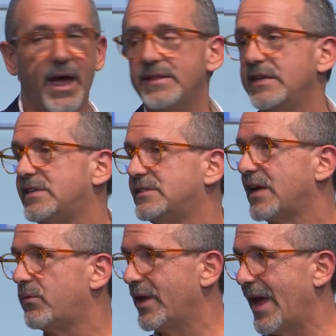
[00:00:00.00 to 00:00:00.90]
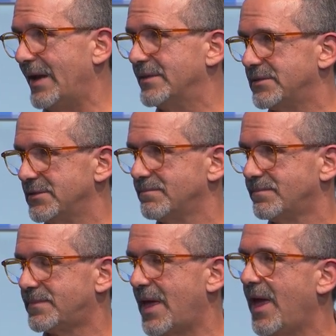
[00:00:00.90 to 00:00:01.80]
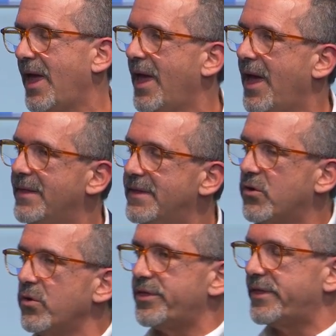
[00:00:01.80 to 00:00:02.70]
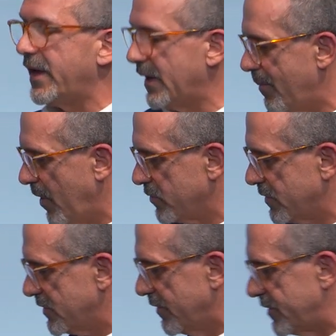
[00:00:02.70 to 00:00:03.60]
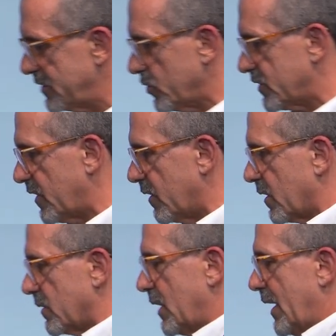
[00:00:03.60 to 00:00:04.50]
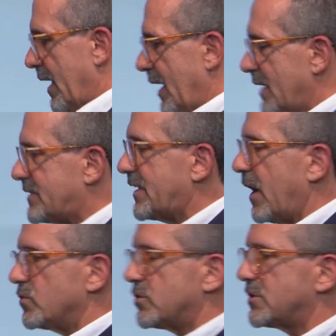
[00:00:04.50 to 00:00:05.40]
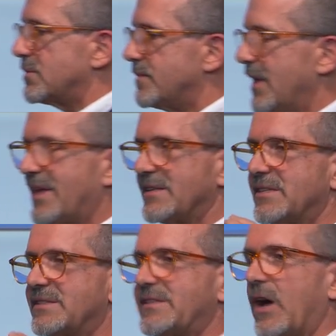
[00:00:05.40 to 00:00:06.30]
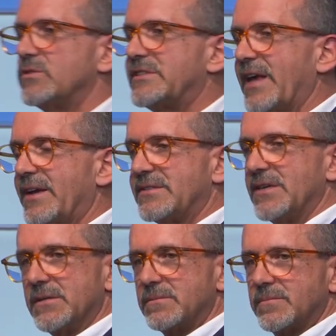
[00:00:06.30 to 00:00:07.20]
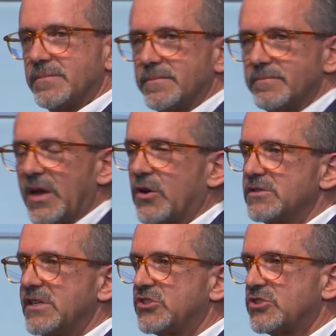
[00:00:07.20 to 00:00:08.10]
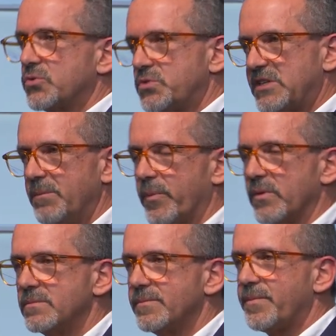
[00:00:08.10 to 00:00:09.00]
And this is a reality. And the good thing about the virtual circle, it doesn't sound sexy because it's too simple.